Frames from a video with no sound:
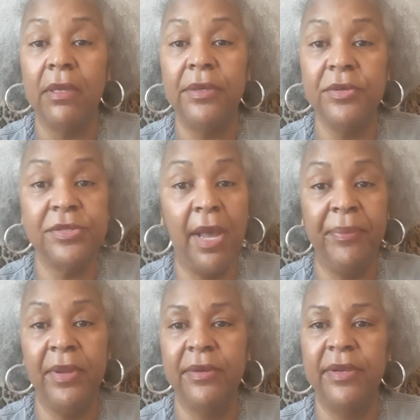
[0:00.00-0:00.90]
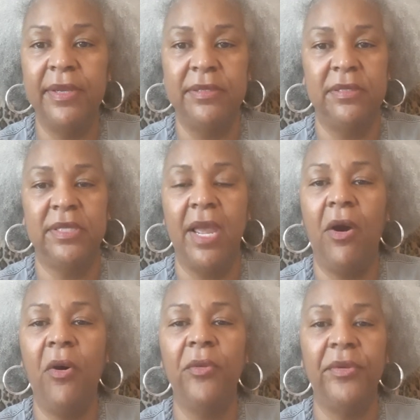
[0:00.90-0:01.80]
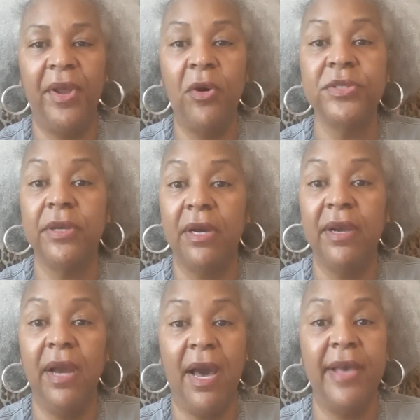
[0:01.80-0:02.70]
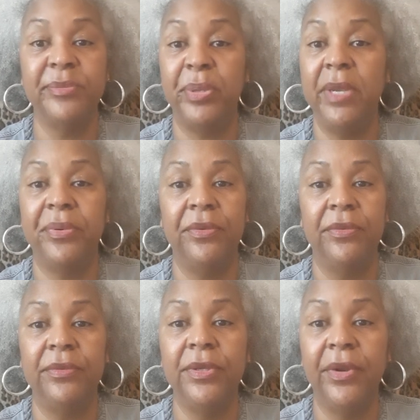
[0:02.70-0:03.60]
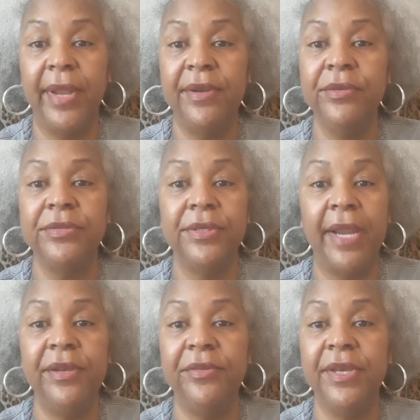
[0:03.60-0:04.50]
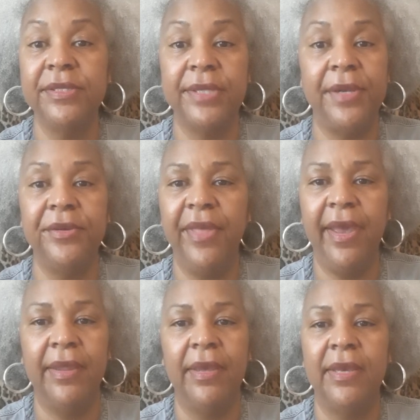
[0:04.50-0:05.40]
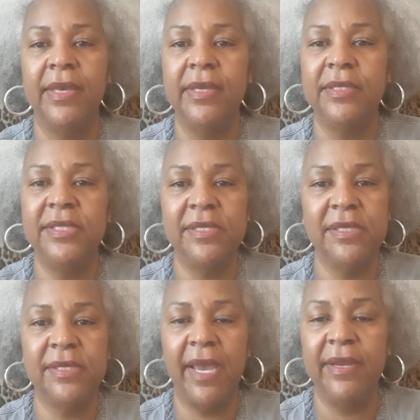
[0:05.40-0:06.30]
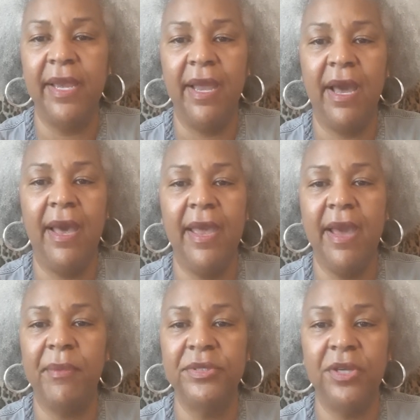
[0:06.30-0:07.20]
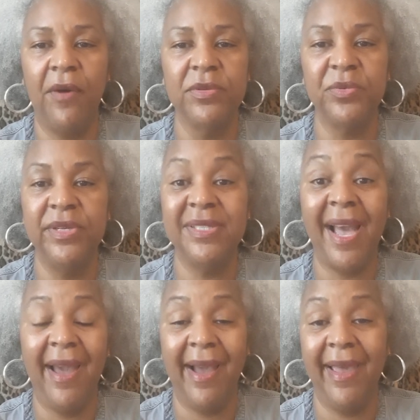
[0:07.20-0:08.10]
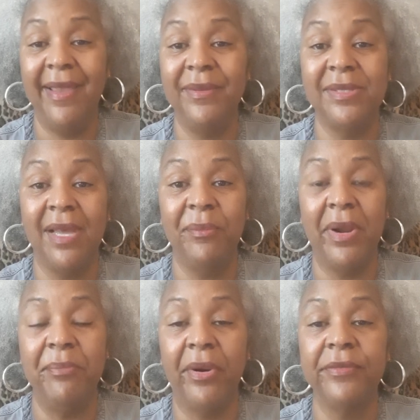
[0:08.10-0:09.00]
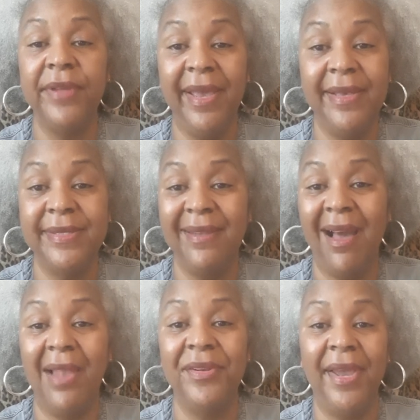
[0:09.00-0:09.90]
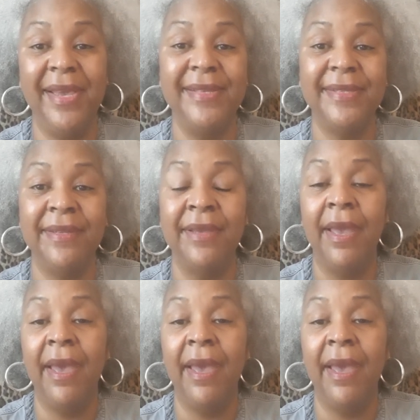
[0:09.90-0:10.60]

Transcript: do something to say, oh, those are God's people? You know, they do this and they do that. Just to say that, hey, I'm a Jehovah's Witness, I can't celebrate birthdays and holidays, and